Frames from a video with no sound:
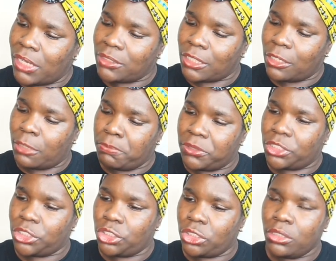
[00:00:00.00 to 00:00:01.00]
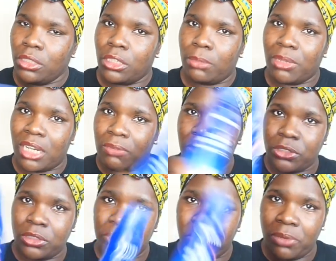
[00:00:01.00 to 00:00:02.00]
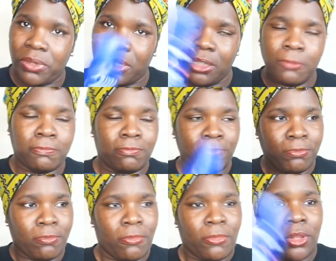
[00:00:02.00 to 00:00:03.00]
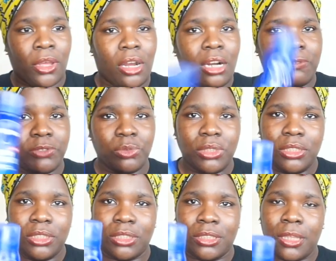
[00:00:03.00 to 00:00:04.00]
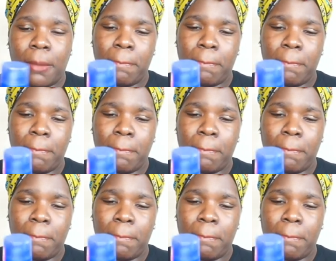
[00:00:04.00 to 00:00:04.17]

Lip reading: I say competition, there'll be others following afterwards.